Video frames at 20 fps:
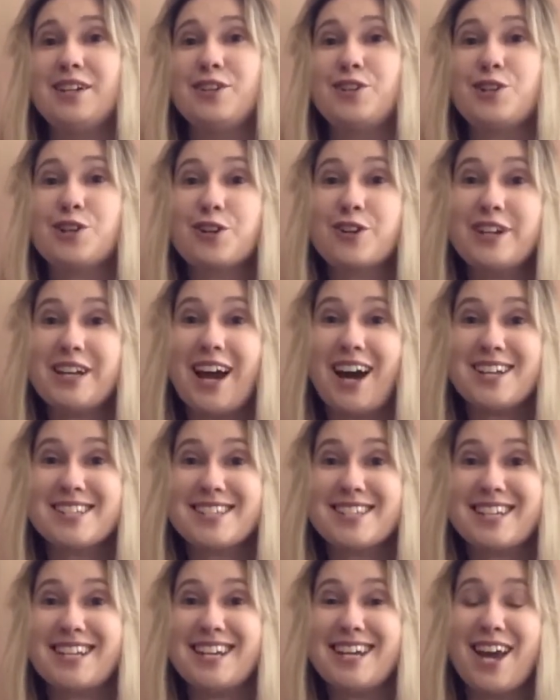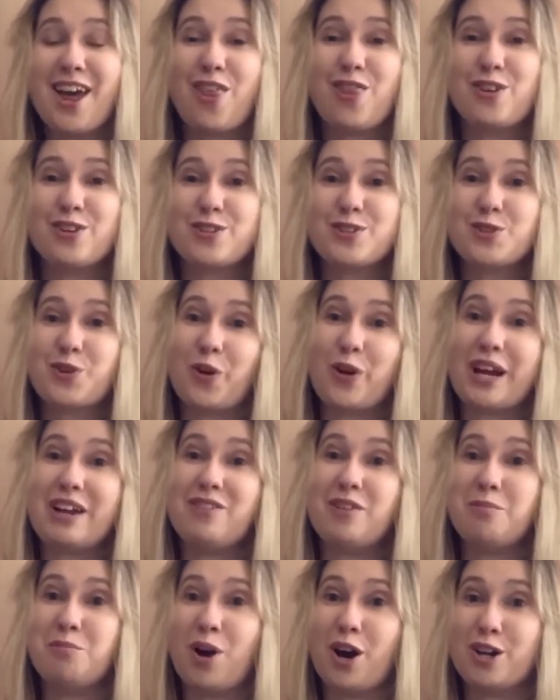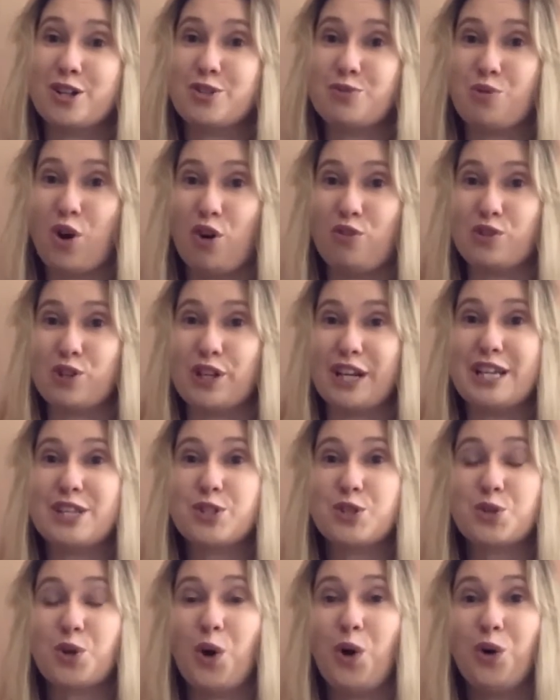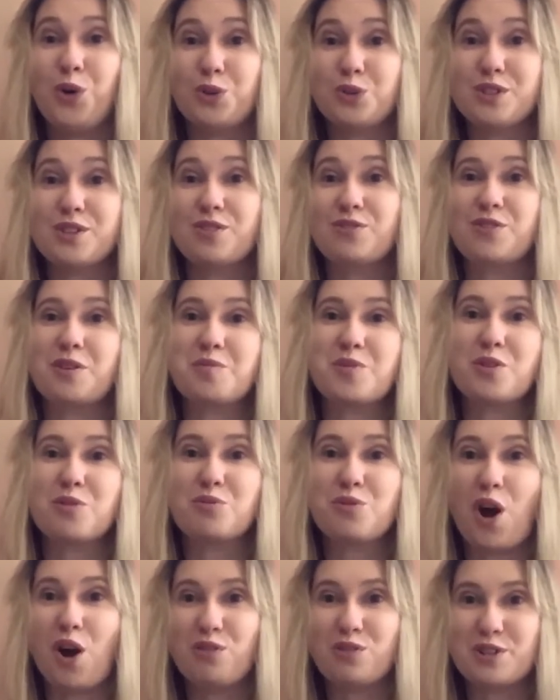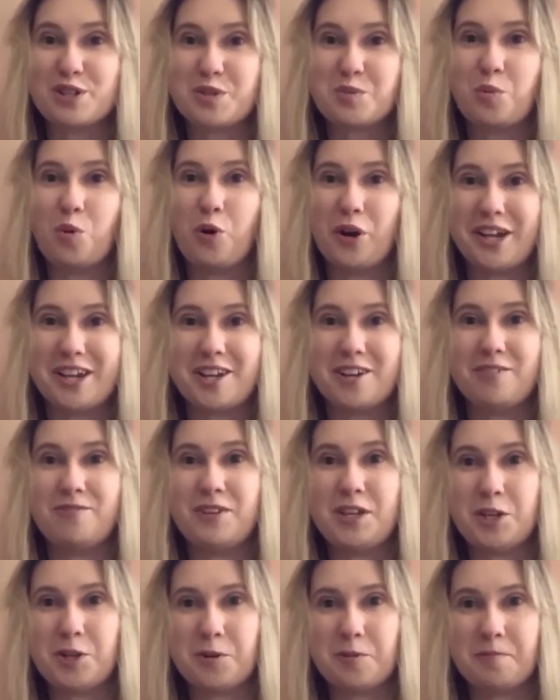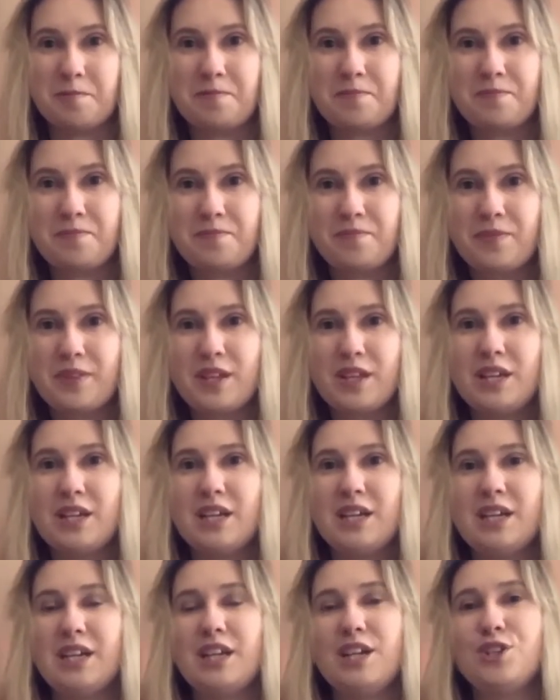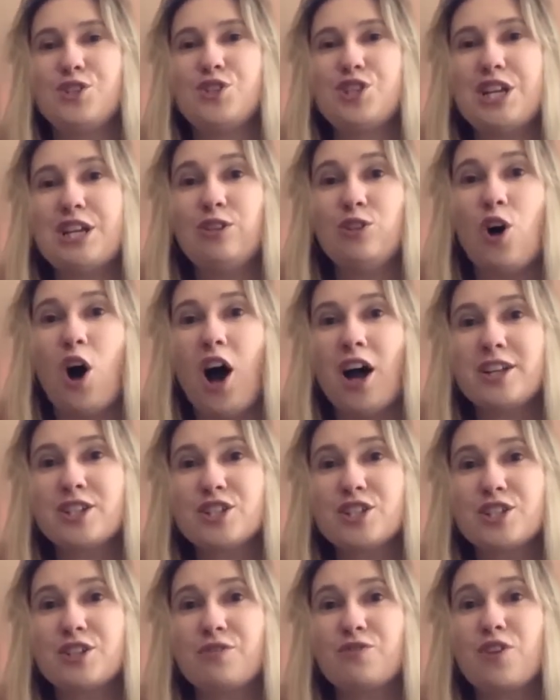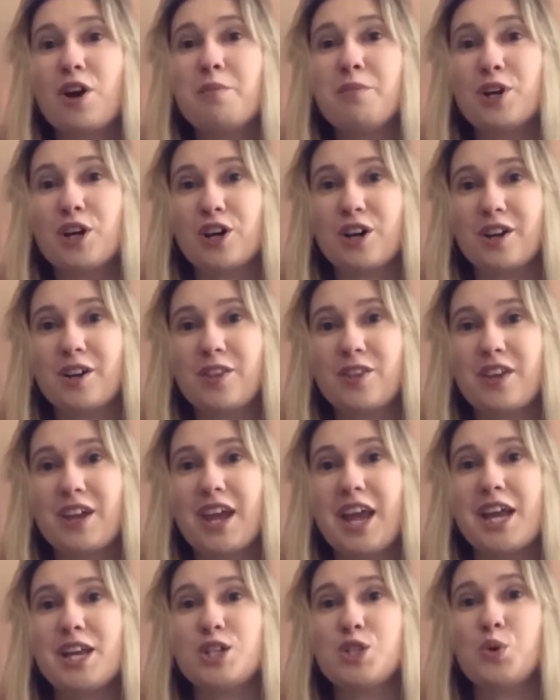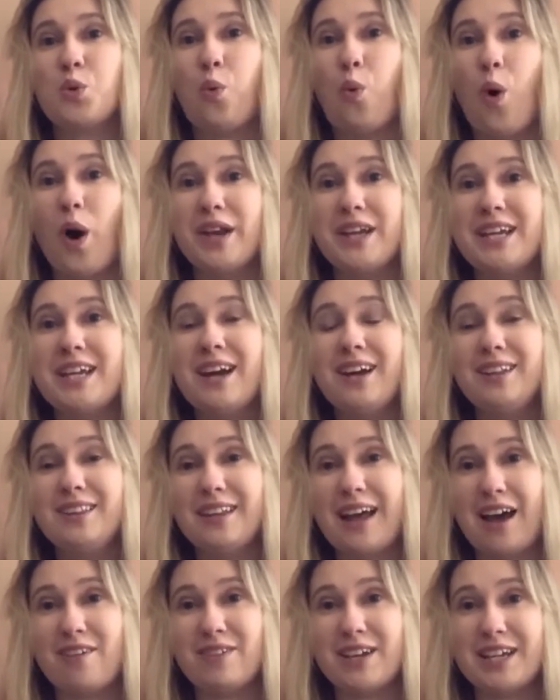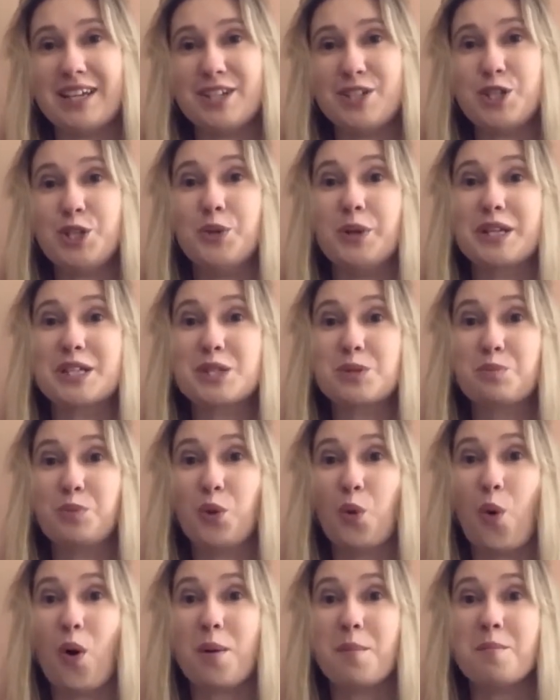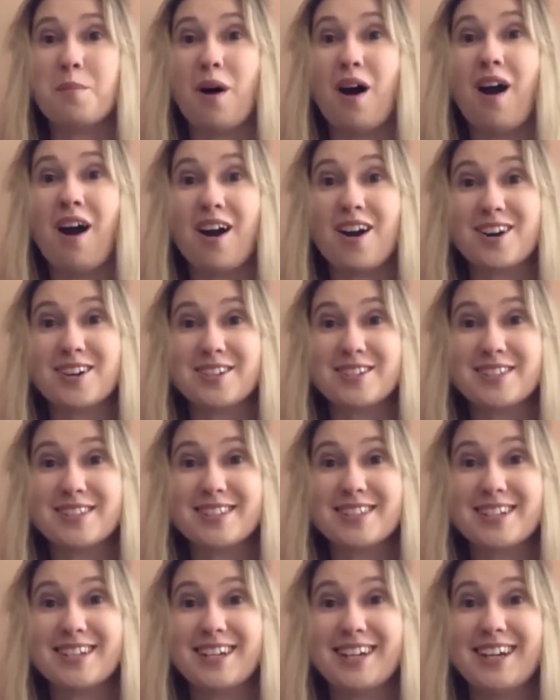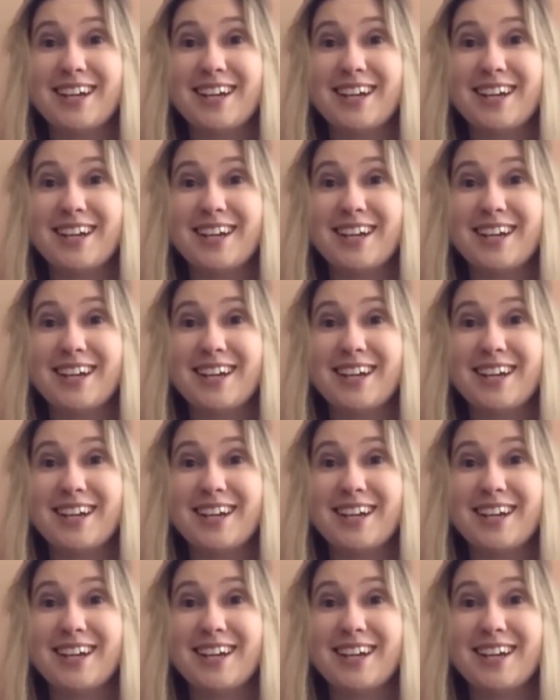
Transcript: Curiosity, The Story of a Mars Rover, is told from the rover's point of view. She launched from Earth in 2011 to explore Mars